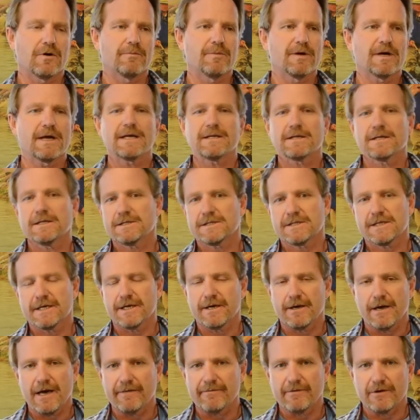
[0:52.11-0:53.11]
But let's say
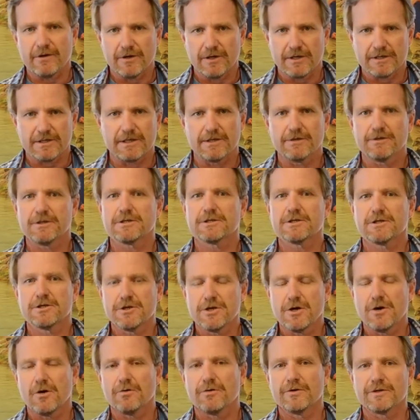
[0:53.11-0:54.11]
you haven't hooked it. You just
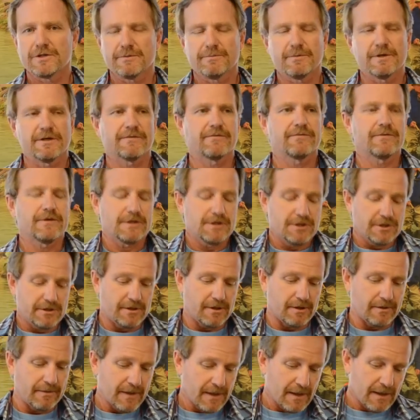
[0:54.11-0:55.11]
know there's a big fish
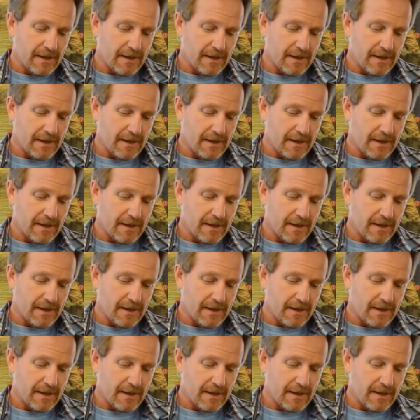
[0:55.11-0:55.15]
there.